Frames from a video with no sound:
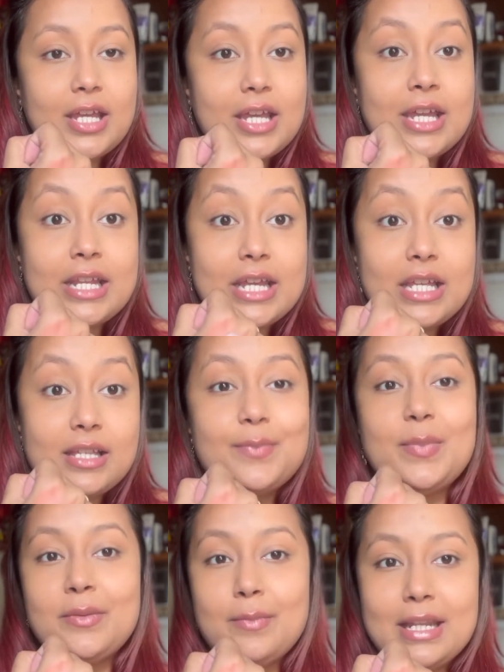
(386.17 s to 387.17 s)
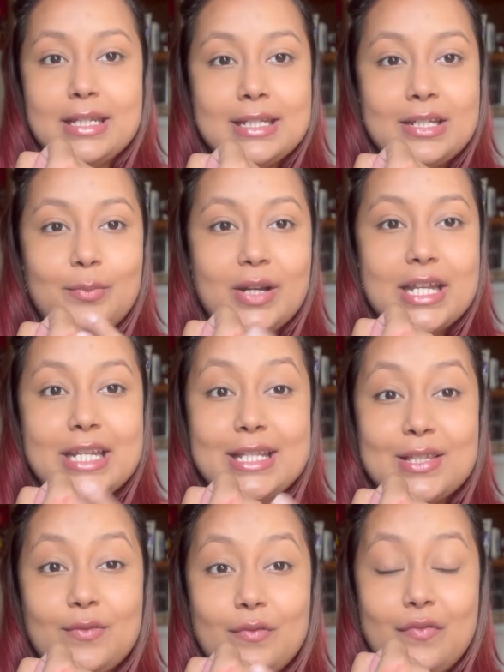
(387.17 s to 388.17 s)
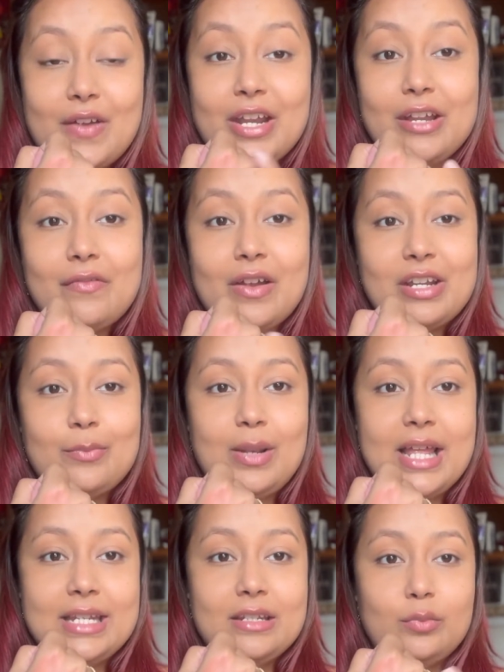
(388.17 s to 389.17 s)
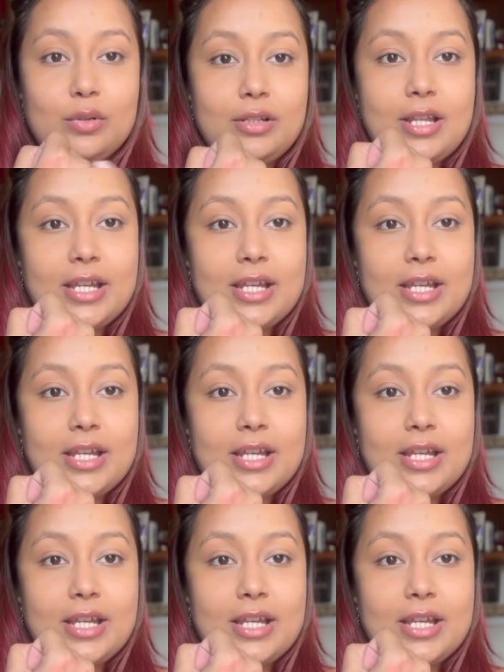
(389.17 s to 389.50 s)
it is pigmented, but it's very blendable.